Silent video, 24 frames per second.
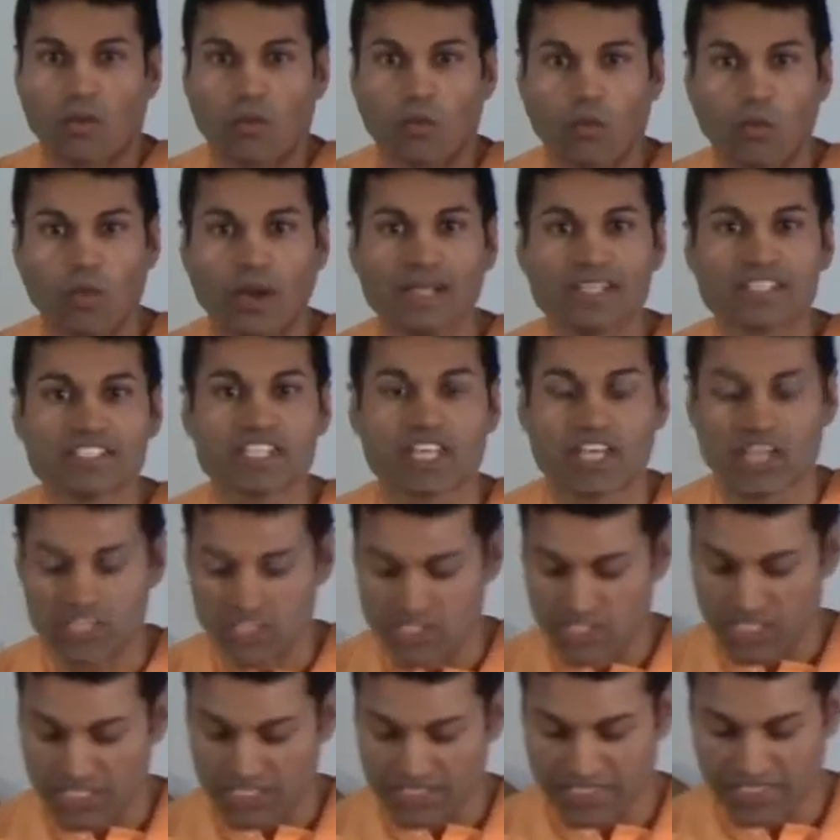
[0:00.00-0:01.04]
Once
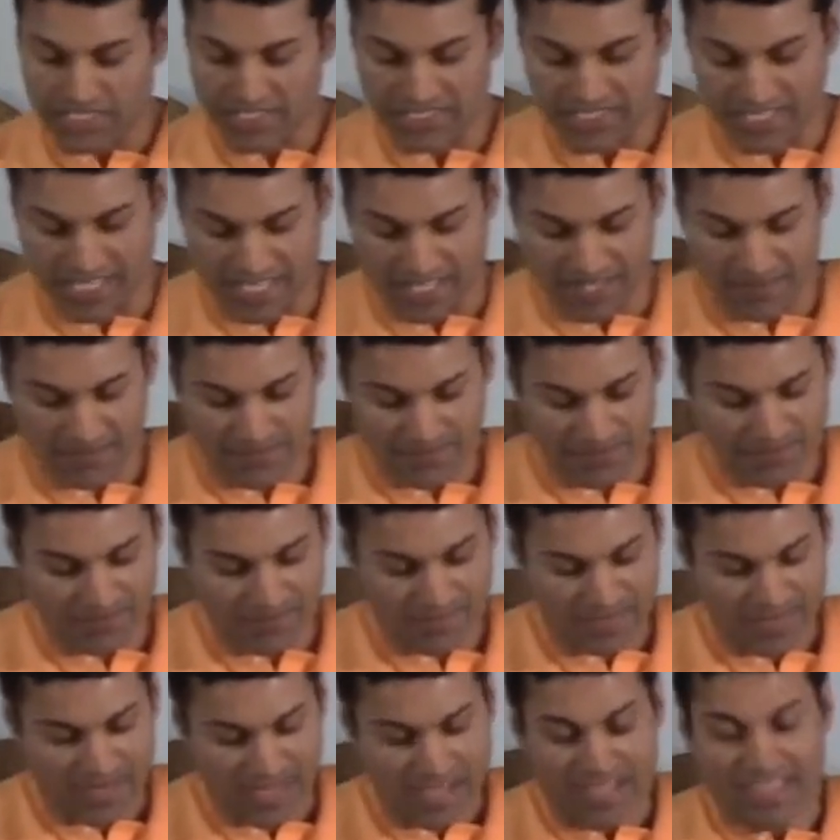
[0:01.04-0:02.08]
Jesus said
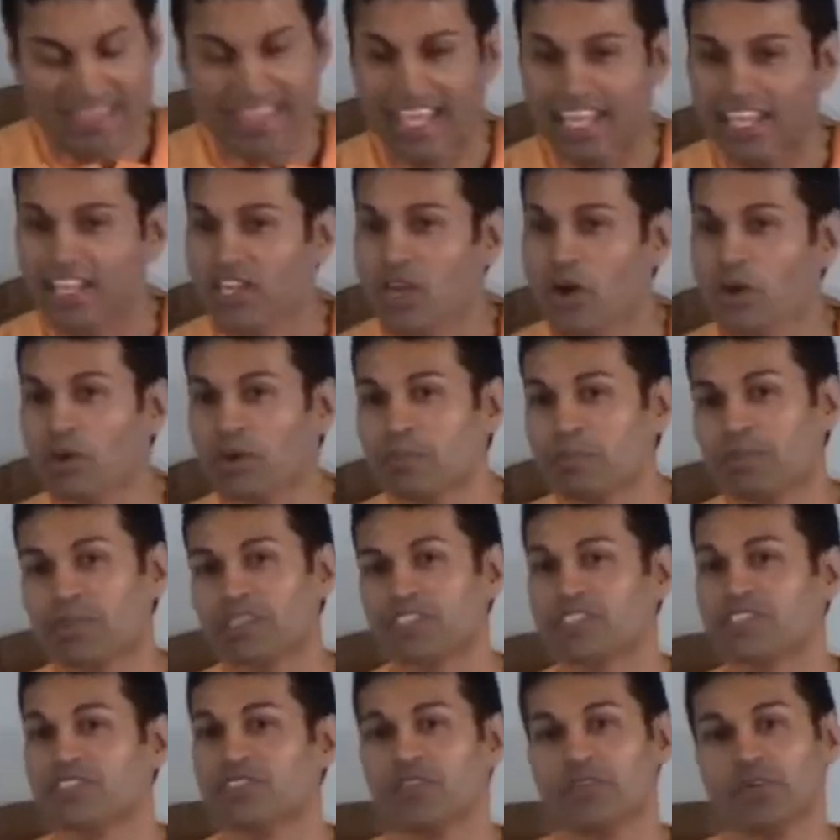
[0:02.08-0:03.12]
that no one
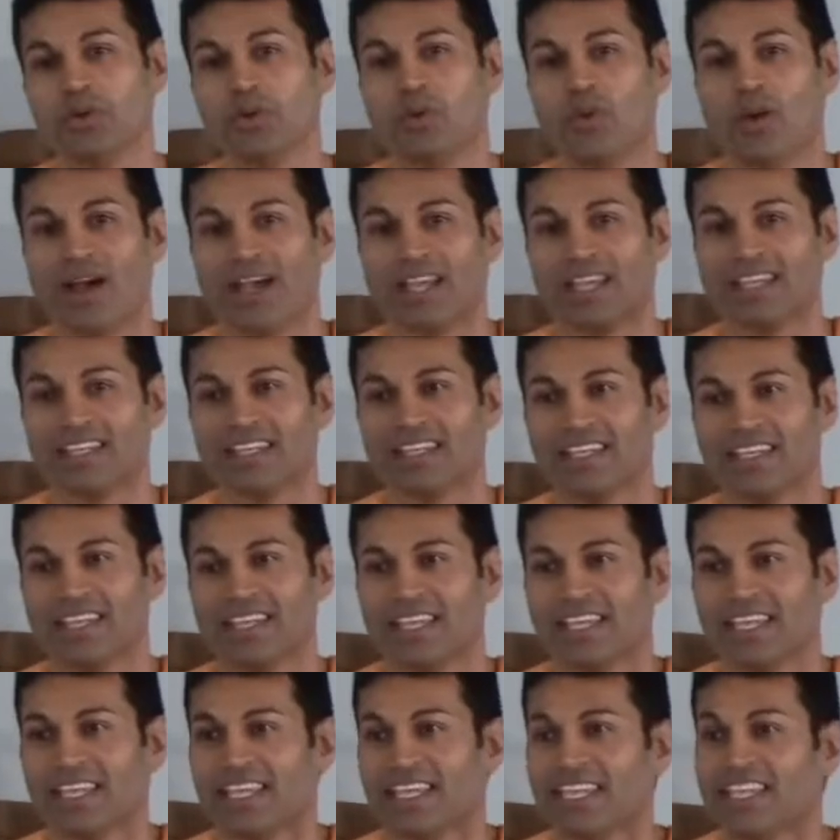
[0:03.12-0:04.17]
puts new wine
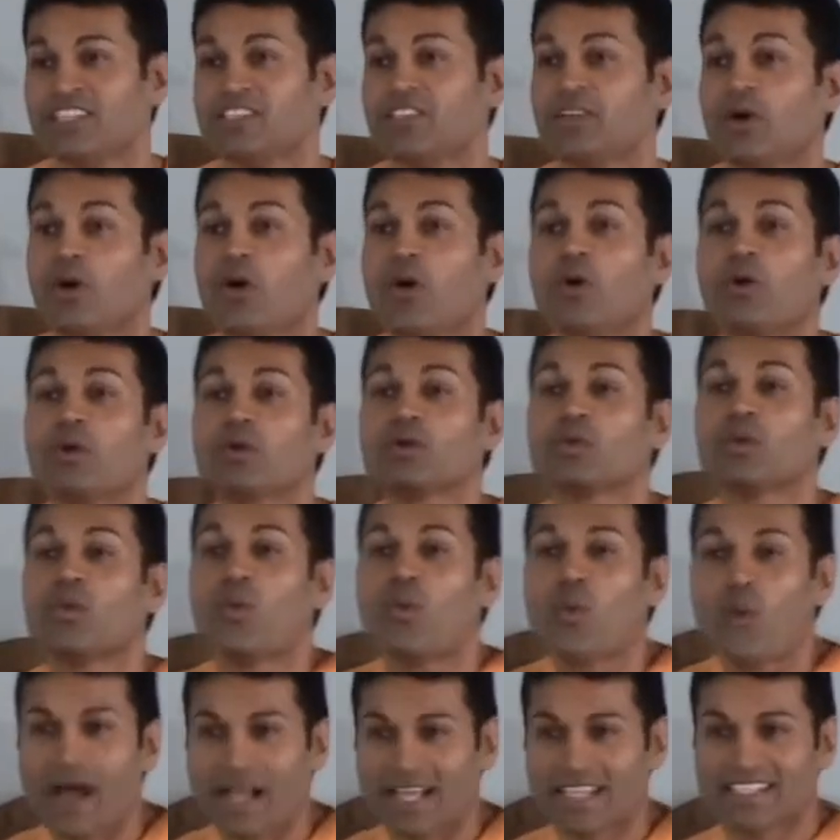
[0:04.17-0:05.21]
into old
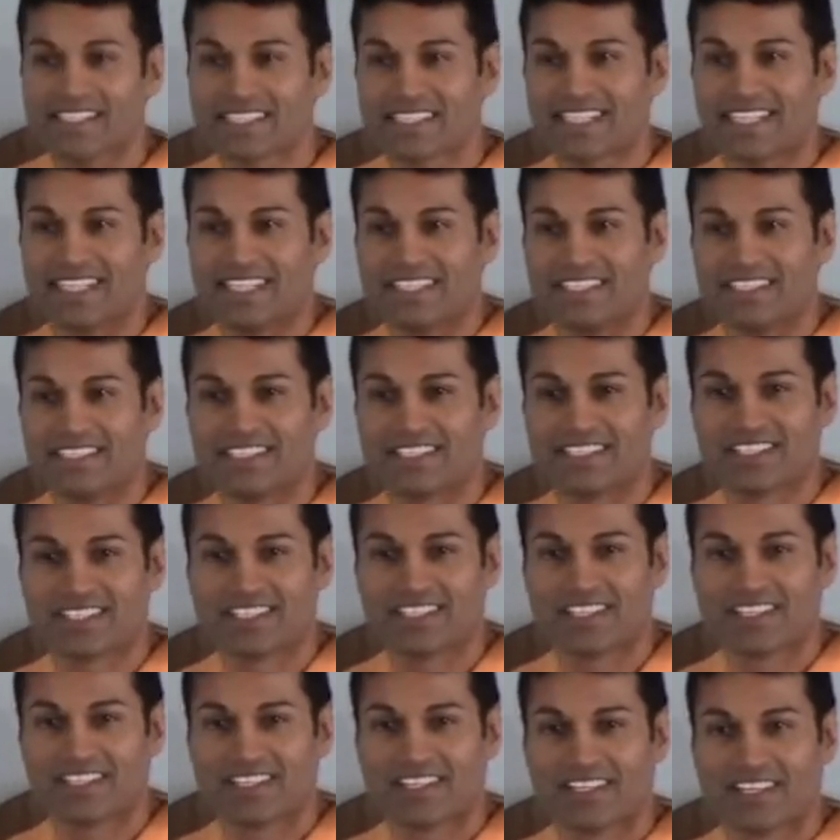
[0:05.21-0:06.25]
wineskins.
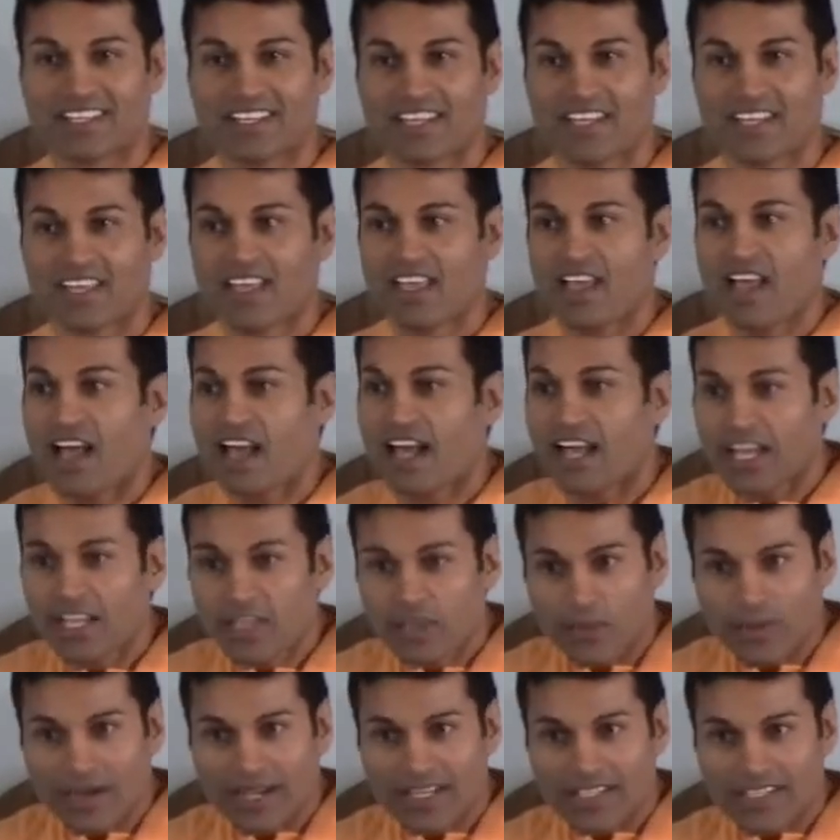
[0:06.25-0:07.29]

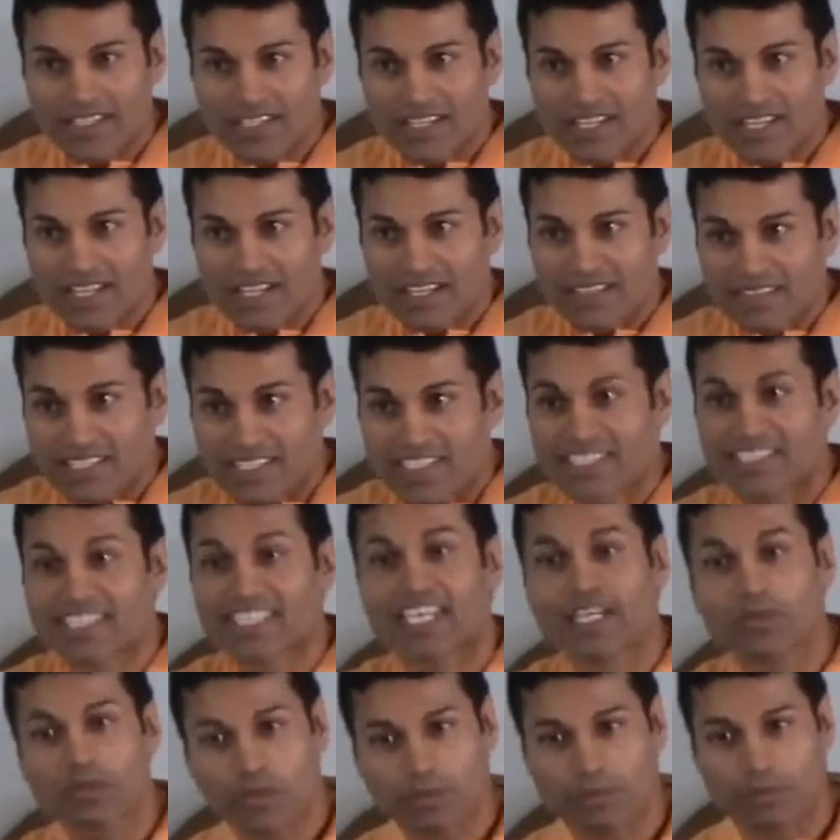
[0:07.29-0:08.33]
Otherwise, the
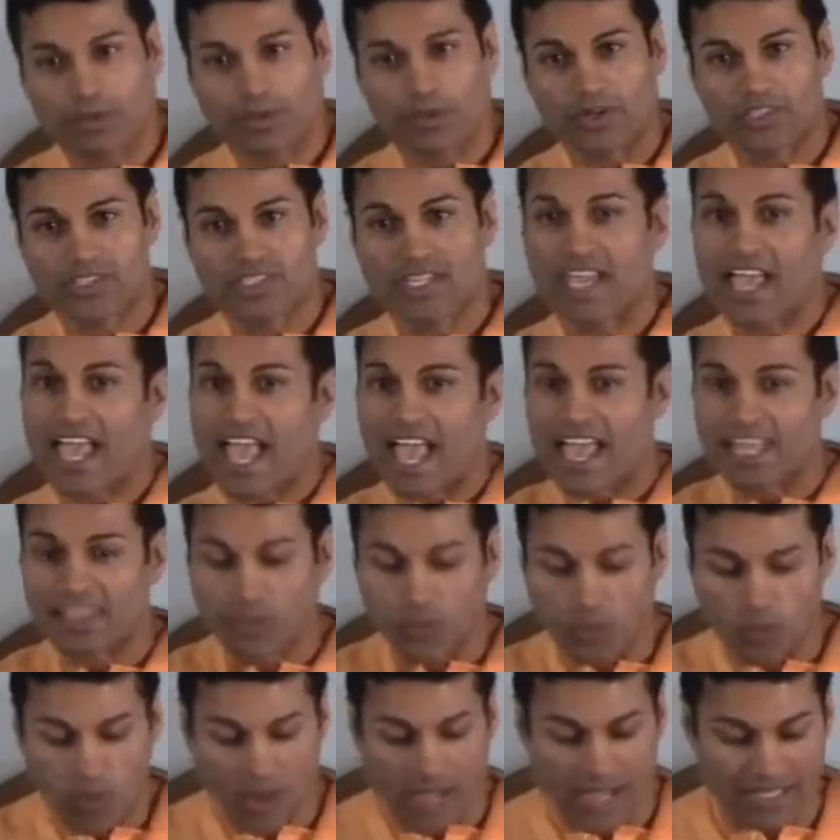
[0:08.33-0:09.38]
skin will burst and the
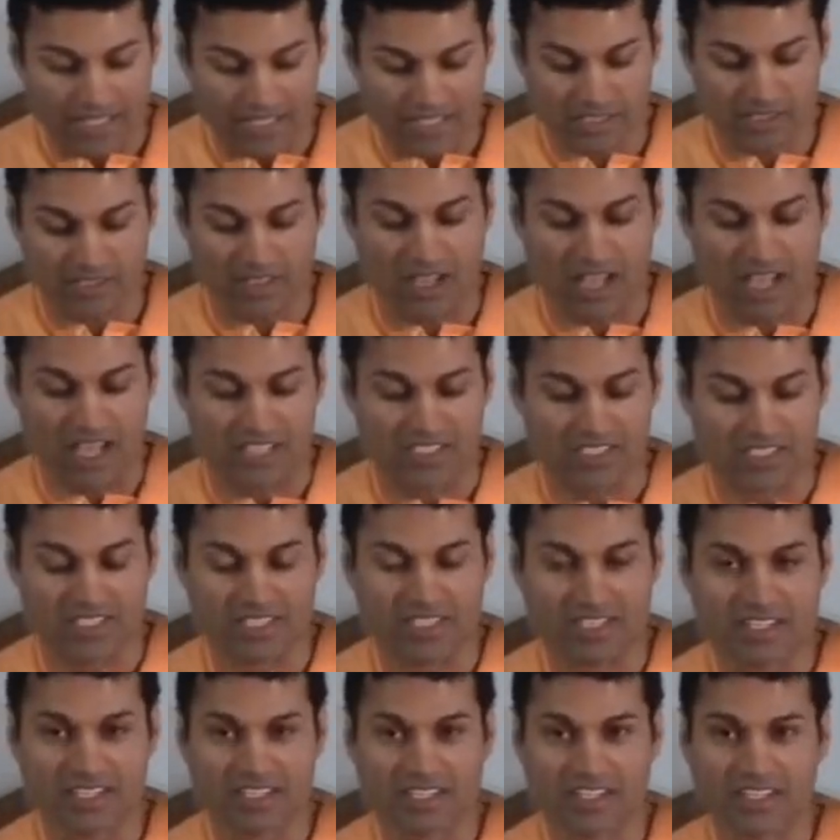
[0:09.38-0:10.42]
wine is lost.
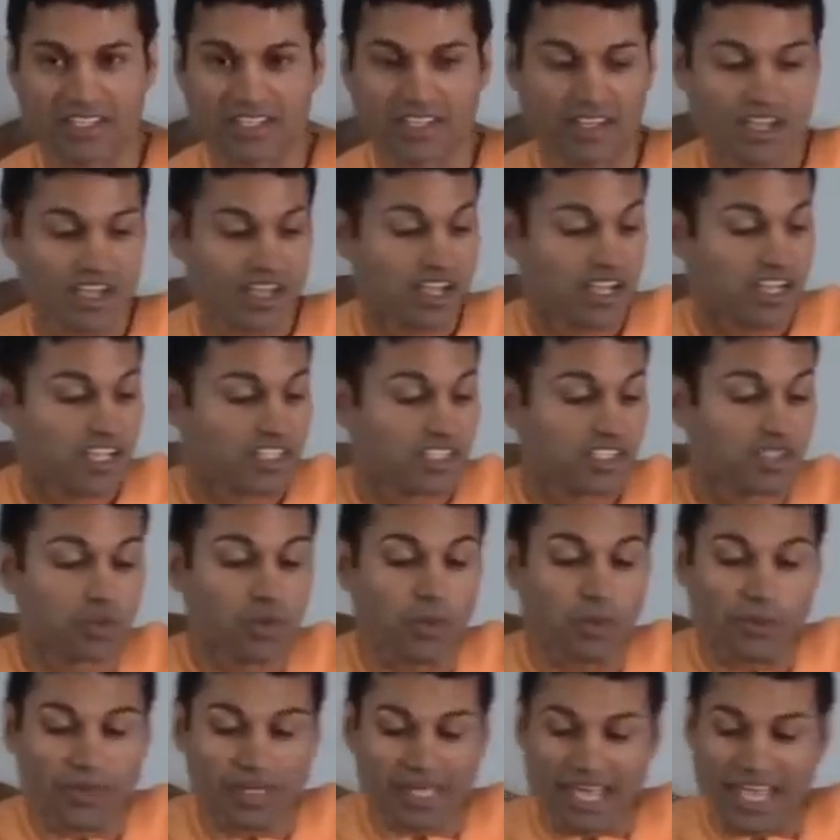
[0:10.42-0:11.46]
So
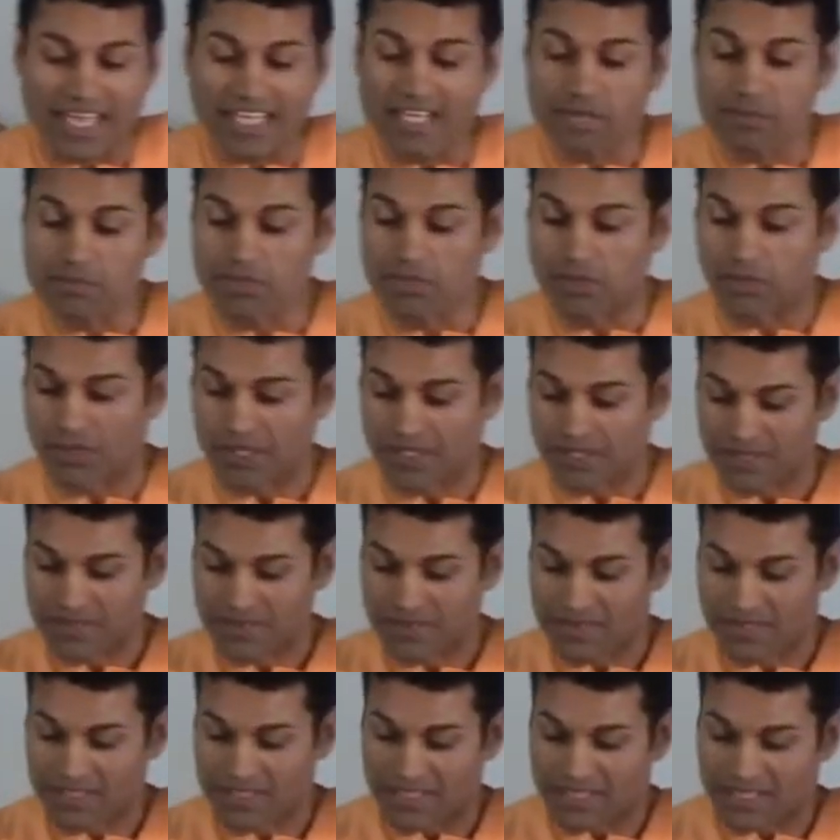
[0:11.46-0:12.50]
what we end up doing
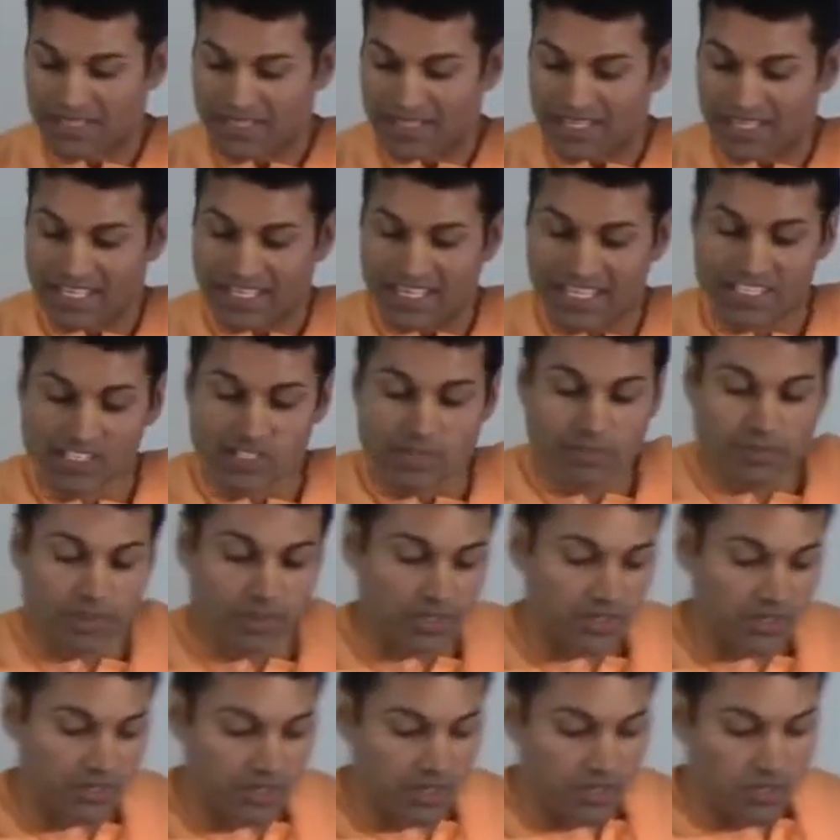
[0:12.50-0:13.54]
is you
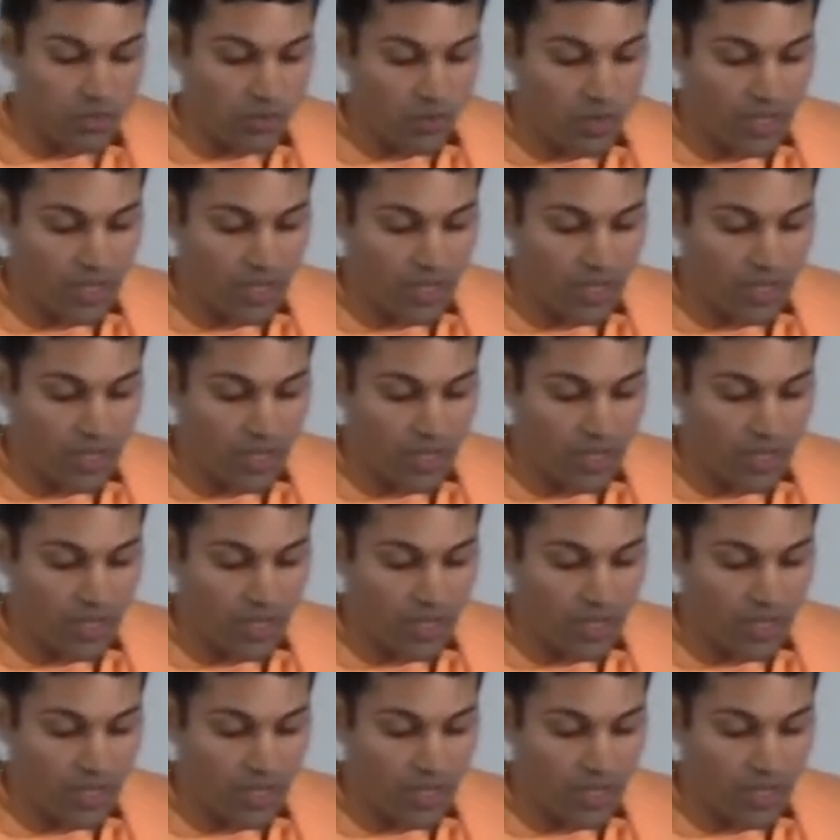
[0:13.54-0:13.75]
put new